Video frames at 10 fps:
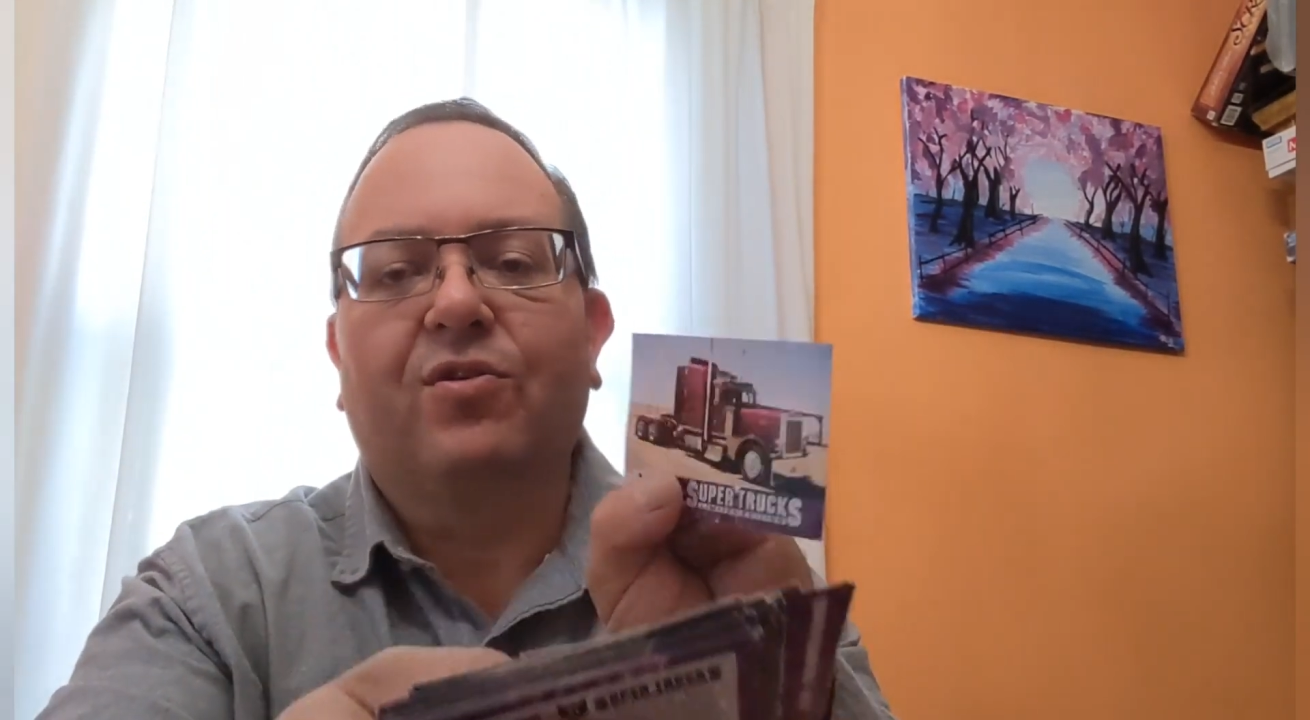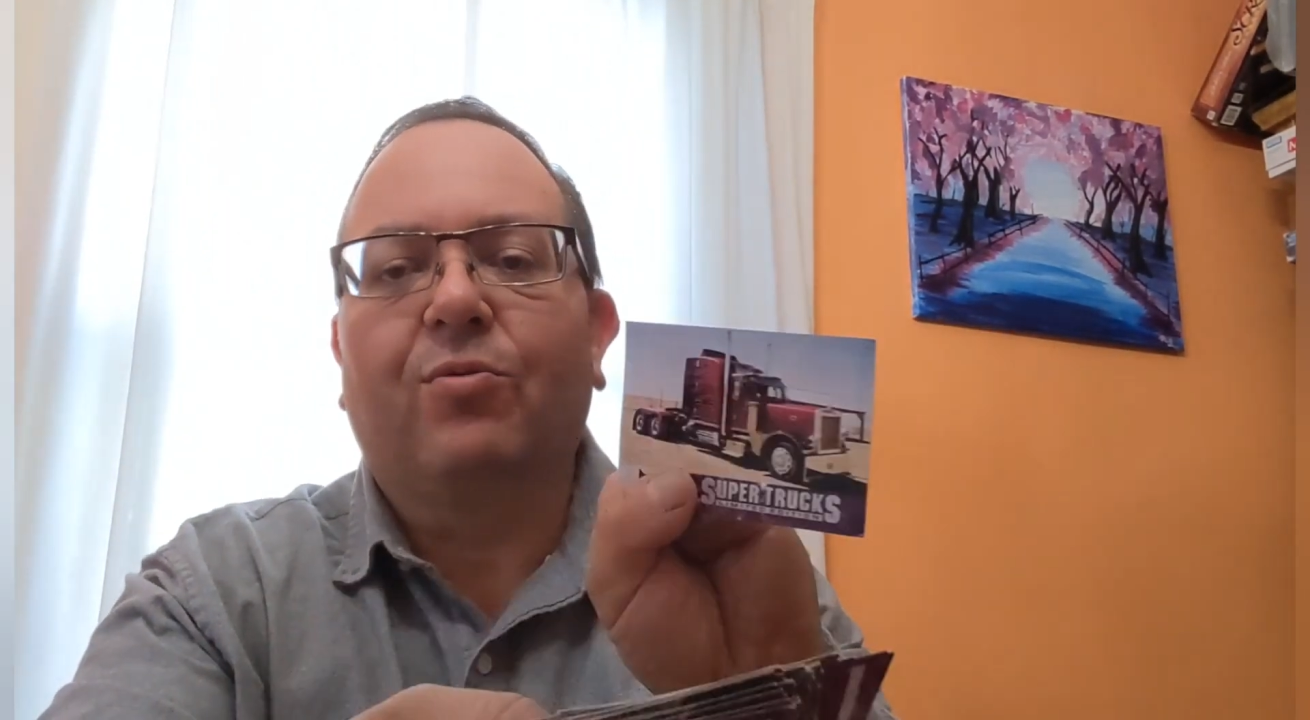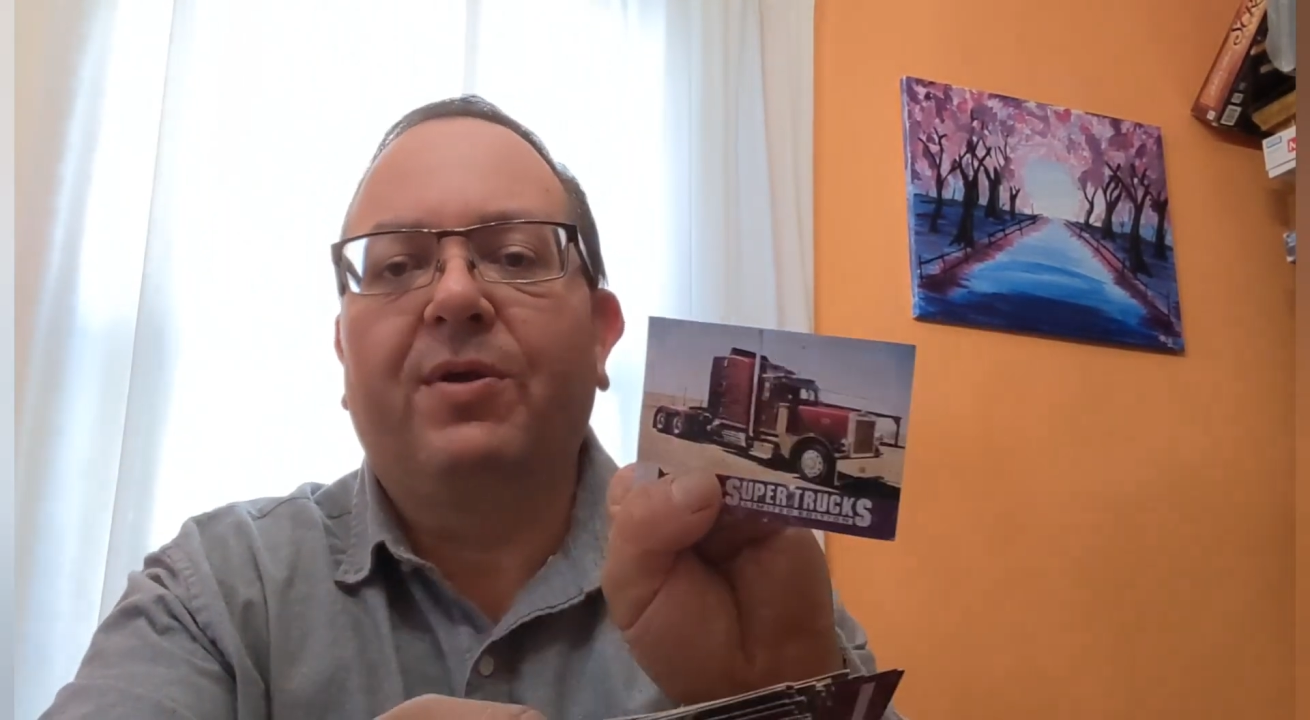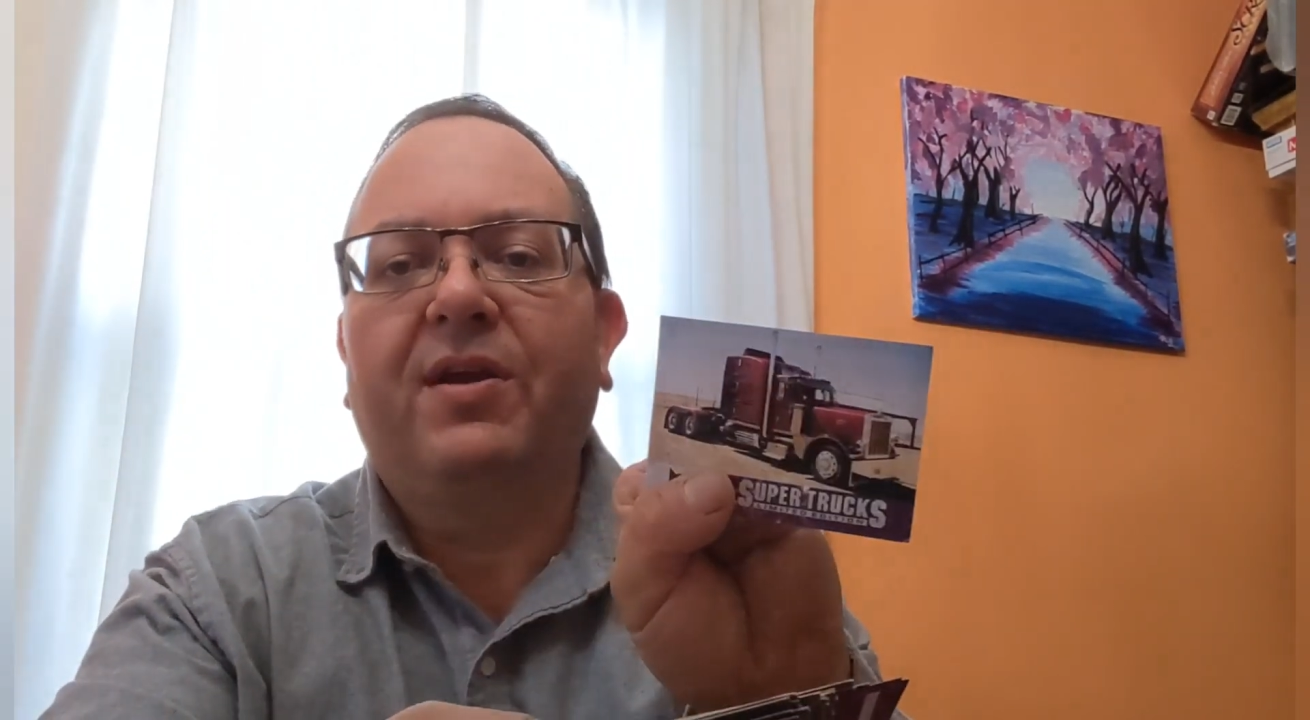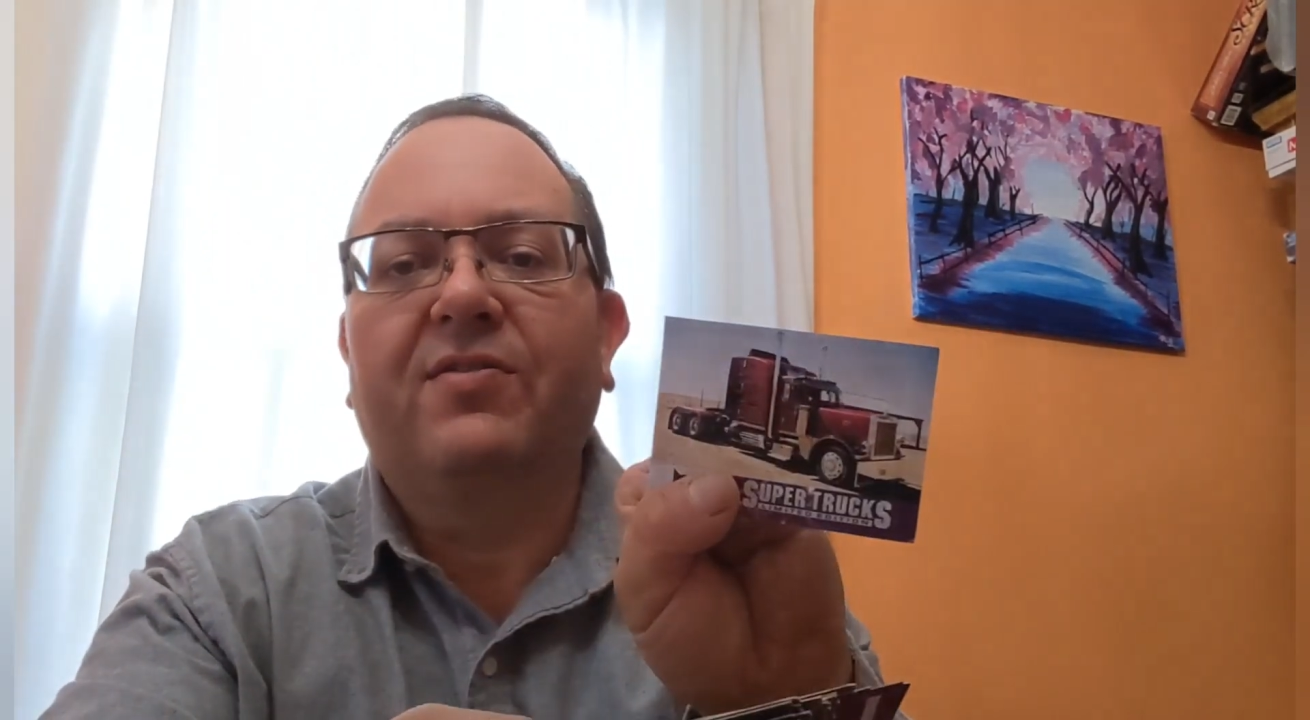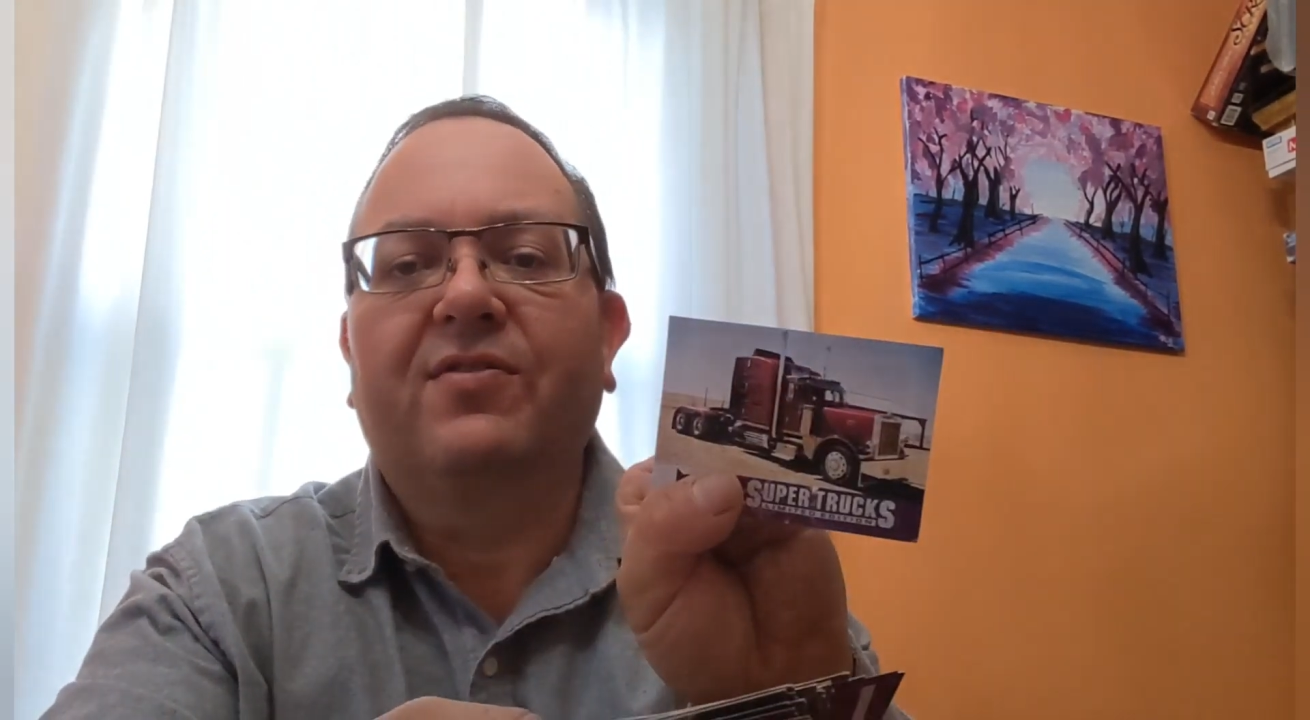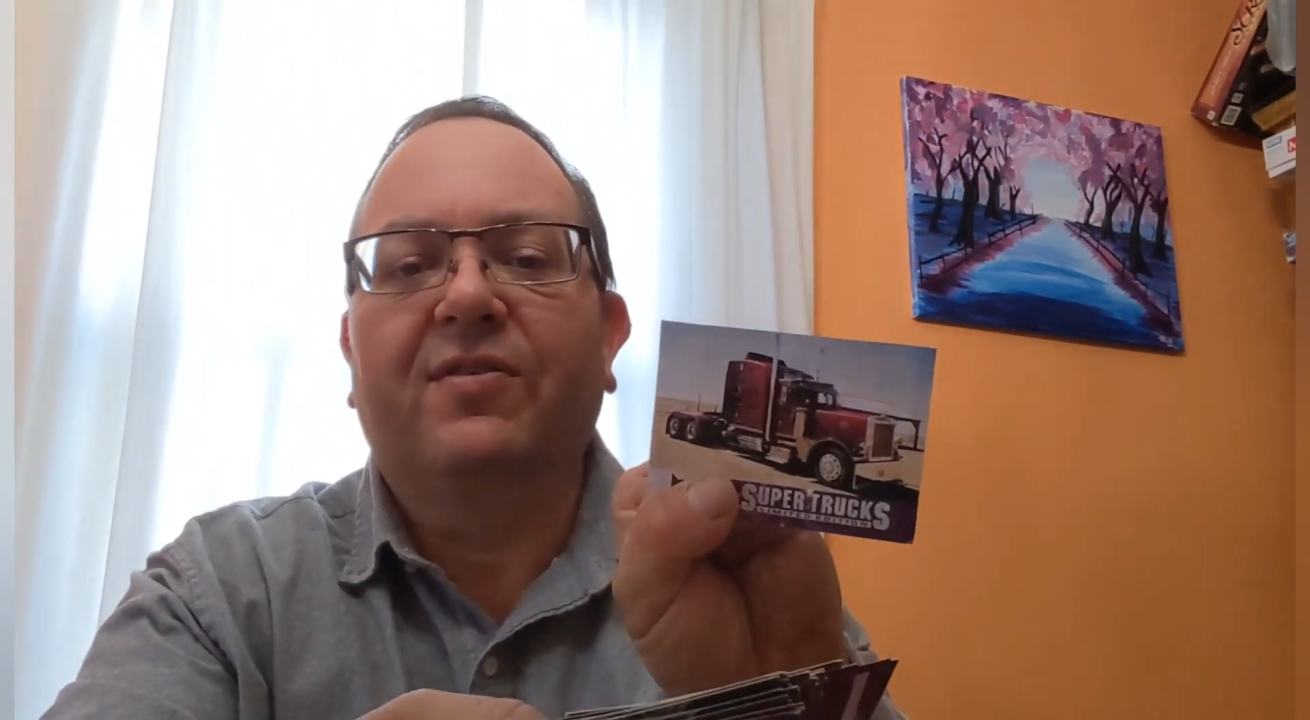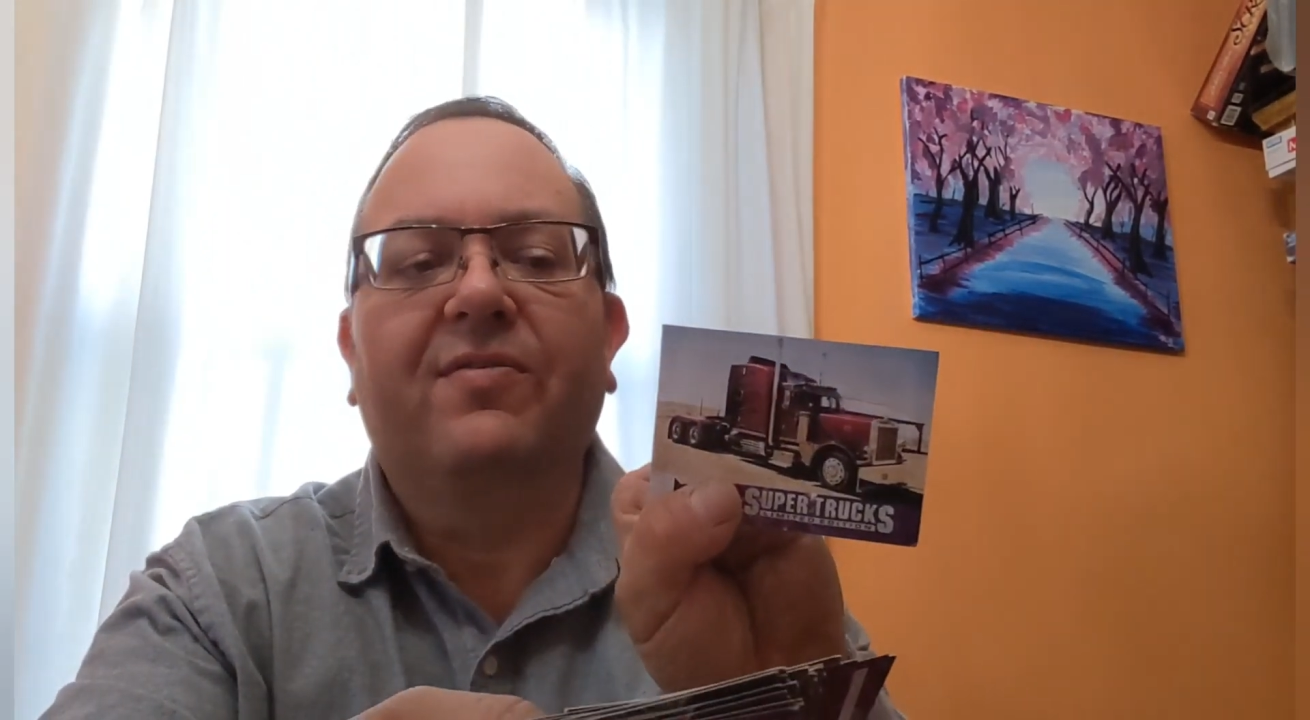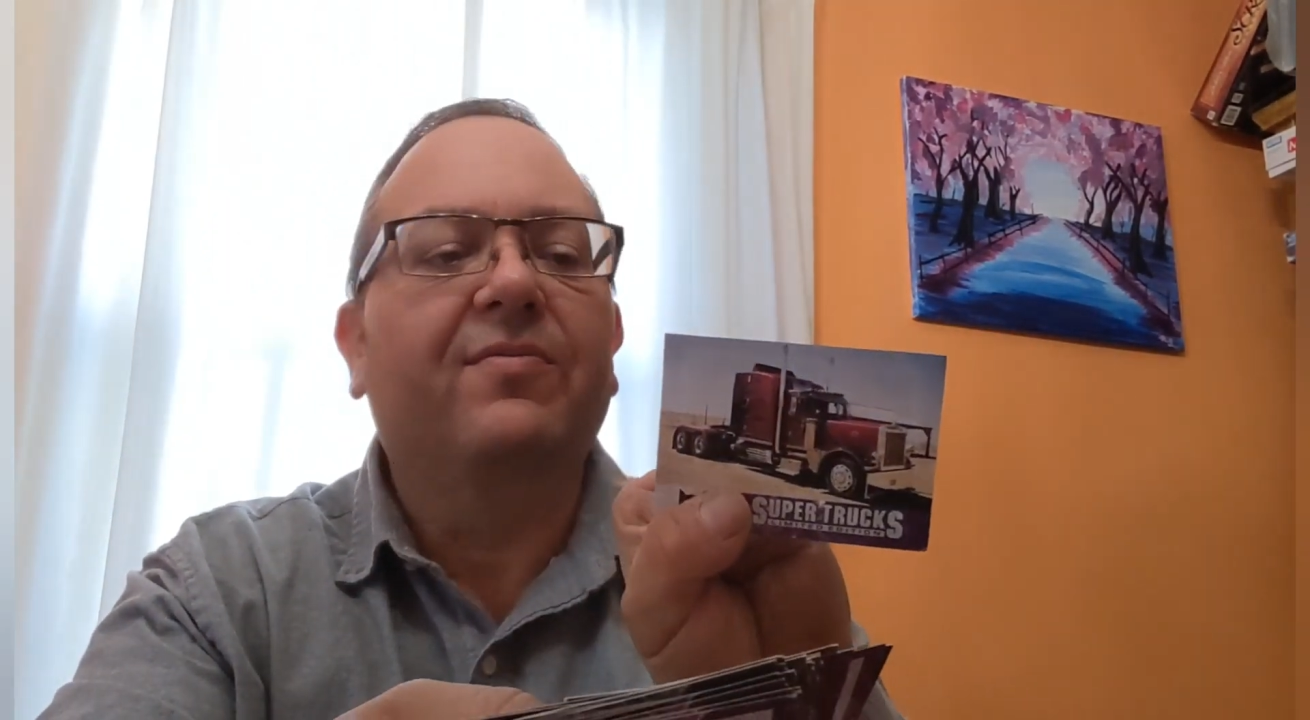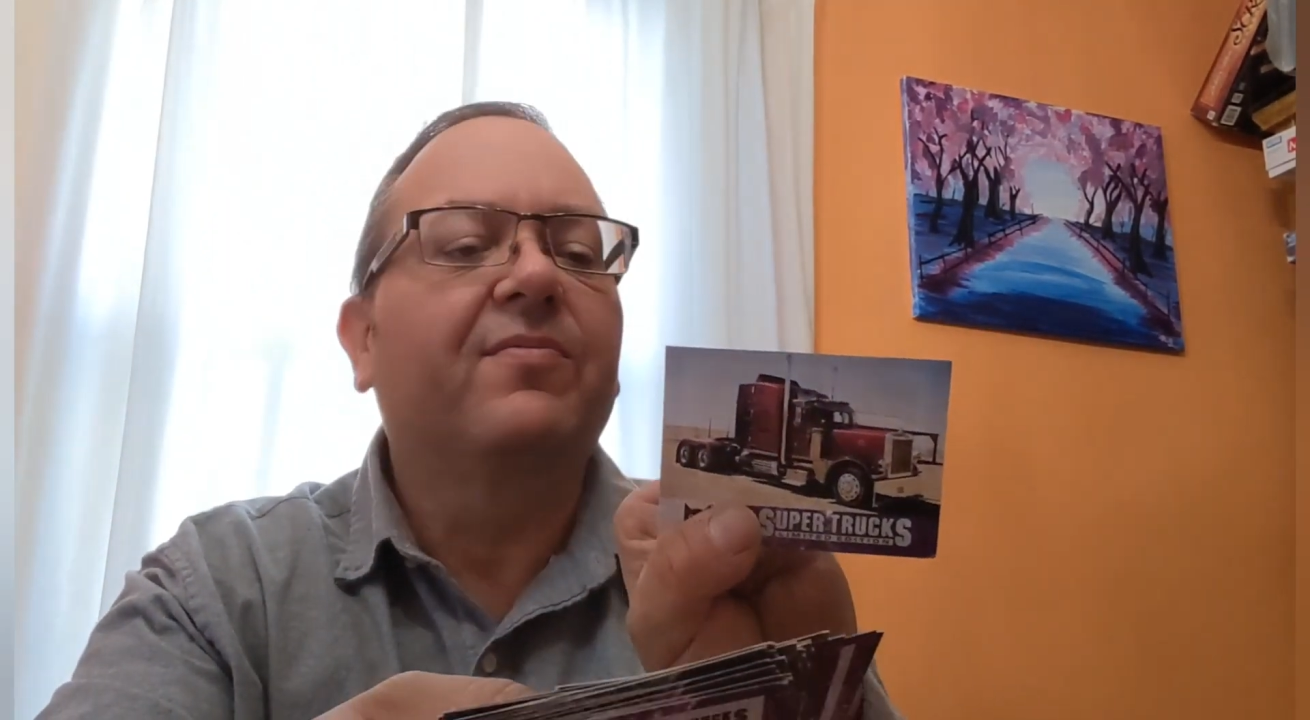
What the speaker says: Earl Peterson.